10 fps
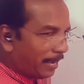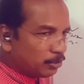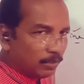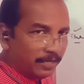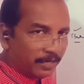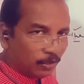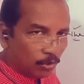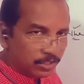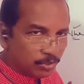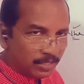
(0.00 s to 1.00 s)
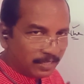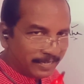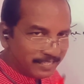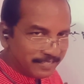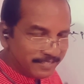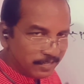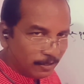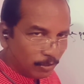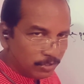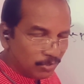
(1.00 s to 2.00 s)
Actually here consonant, S is the
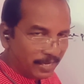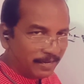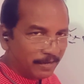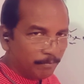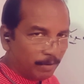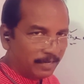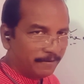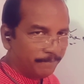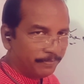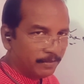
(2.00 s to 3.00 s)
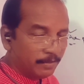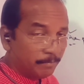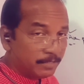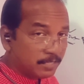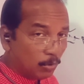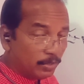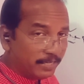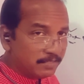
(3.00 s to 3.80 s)
consonant, but sound